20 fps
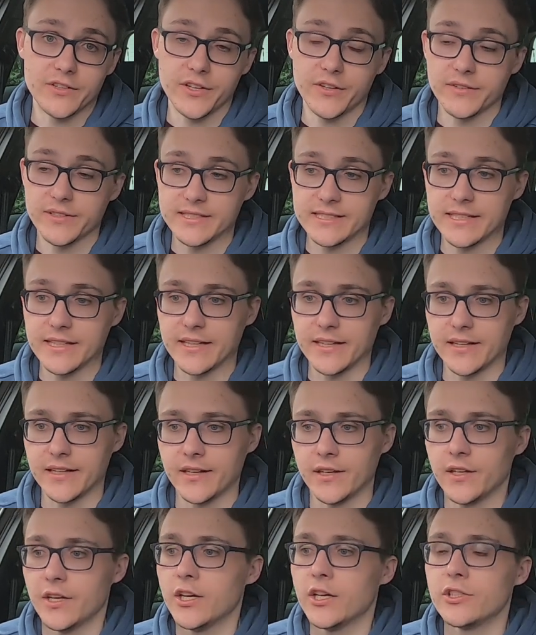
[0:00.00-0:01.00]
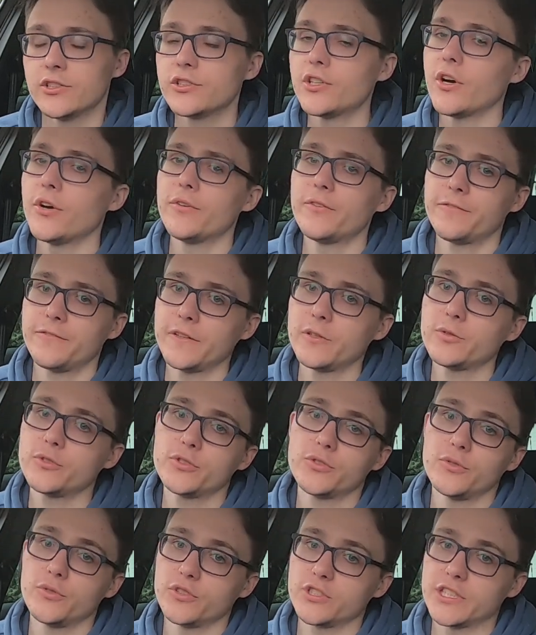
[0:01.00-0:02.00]
owners in here, don't feel
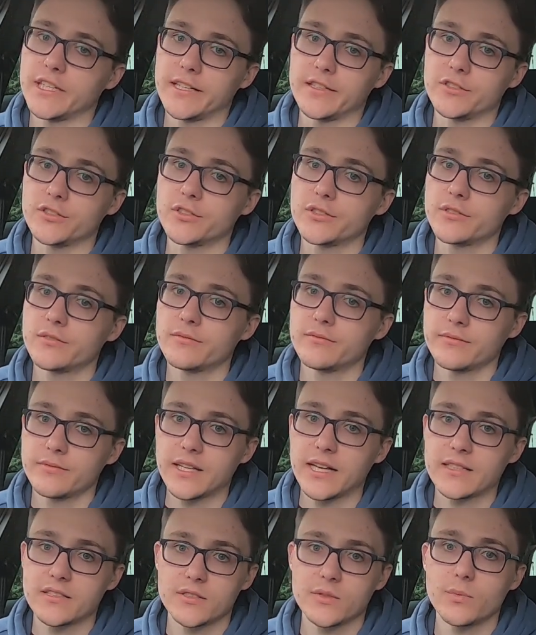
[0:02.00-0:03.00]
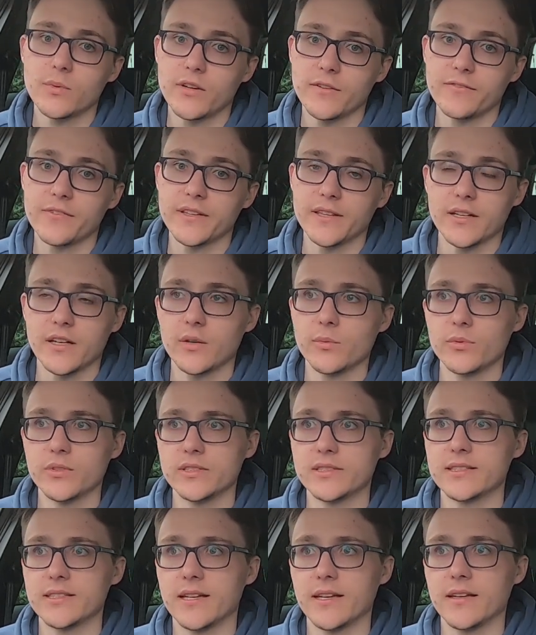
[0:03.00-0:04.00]
shortchanged. That's the one thing that I
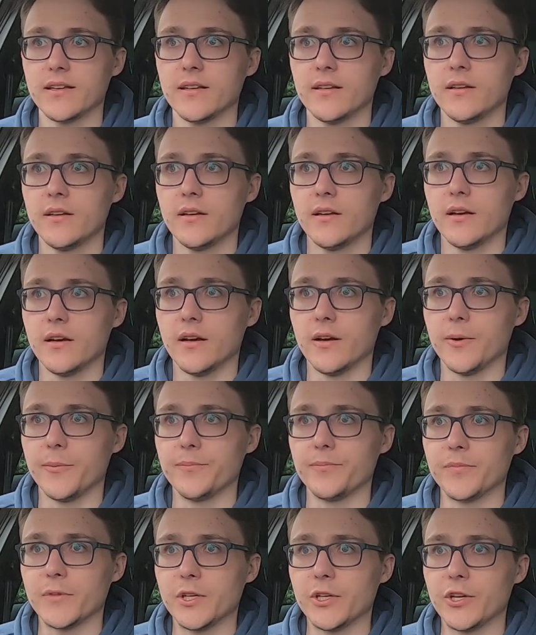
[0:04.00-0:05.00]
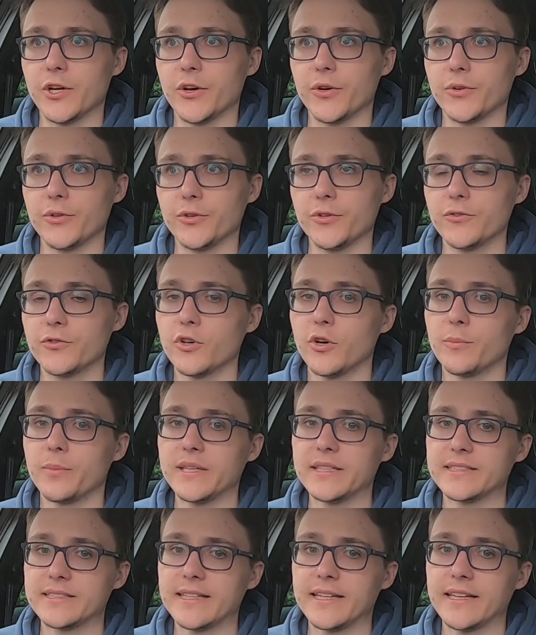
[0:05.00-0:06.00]
would say. You know, you've got to
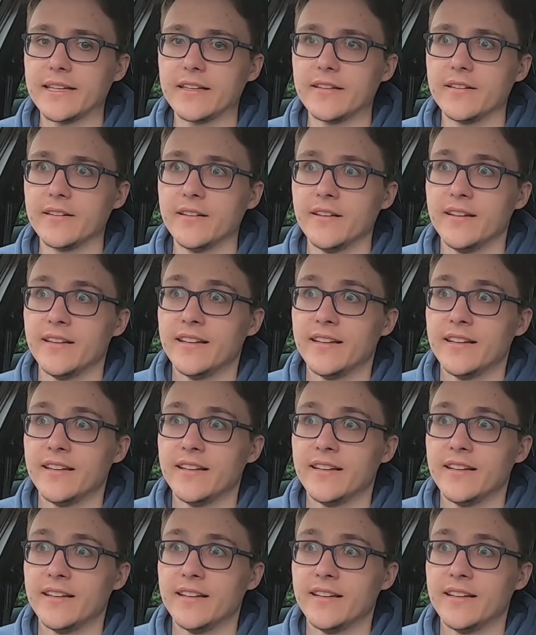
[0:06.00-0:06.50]
be sitting